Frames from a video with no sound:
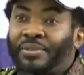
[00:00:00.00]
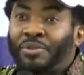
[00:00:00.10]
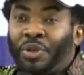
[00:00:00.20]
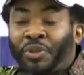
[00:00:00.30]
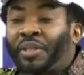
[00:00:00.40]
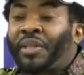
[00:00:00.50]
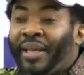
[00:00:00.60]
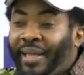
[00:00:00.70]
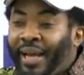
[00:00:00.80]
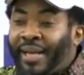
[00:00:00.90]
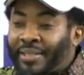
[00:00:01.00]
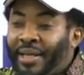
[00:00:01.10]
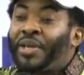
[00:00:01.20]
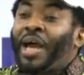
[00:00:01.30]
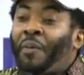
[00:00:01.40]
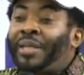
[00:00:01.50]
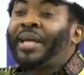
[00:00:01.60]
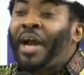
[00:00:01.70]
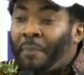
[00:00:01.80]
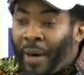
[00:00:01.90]
2 to 3 years, you always
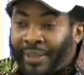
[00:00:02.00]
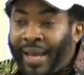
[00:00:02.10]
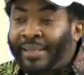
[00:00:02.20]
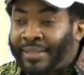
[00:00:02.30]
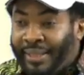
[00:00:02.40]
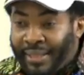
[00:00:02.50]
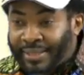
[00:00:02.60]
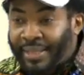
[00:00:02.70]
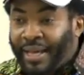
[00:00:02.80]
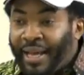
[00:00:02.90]
hear about NTDs.